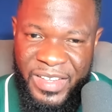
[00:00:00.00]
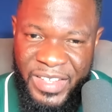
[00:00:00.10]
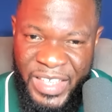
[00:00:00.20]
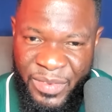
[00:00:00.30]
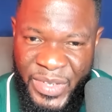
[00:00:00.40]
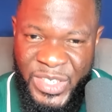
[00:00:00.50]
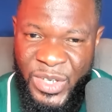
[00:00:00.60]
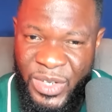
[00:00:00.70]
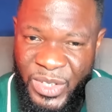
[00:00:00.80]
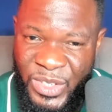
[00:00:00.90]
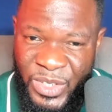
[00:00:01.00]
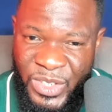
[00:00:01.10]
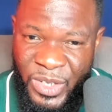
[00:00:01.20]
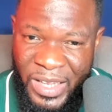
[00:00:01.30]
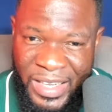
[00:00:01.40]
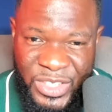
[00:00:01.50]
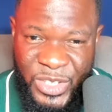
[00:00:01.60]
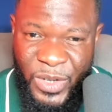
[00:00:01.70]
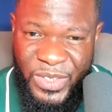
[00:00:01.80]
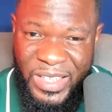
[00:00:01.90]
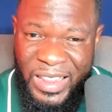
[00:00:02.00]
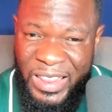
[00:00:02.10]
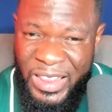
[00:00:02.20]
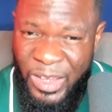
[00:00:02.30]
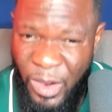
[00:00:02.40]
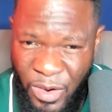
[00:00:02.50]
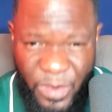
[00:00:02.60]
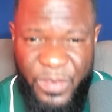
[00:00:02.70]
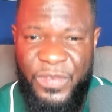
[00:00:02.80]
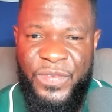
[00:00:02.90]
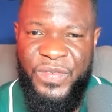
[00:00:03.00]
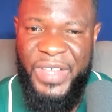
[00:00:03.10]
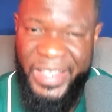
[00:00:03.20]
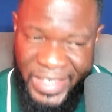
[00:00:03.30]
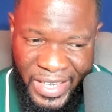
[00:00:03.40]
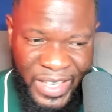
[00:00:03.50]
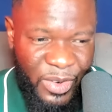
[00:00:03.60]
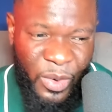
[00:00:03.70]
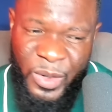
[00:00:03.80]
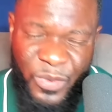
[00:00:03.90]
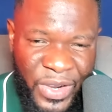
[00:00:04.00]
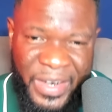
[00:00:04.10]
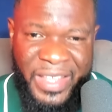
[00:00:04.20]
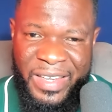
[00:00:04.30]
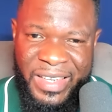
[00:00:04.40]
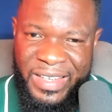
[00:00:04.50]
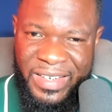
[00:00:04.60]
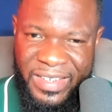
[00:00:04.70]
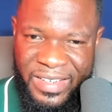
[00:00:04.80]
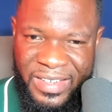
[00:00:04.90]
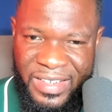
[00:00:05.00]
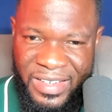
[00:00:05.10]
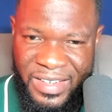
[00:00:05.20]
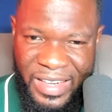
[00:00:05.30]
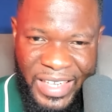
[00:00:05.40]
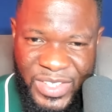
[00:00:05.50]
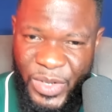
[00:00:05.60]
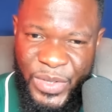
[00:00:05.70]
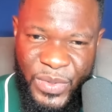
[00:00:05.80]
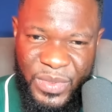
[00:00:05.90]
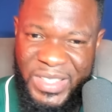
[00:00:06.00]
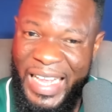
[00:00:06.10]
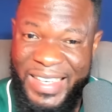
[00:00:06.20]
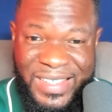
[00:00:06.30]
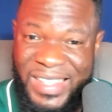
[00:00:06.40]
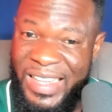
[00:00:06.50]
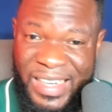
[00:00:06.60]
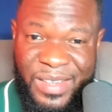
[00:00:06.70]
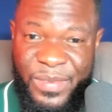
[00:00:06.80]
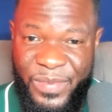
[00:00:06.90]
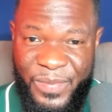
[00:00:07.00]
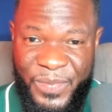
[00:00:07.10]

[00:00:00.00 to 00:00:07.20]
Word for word: Give it your, your, your last shot. Love again, all over again. I tell you, that is life.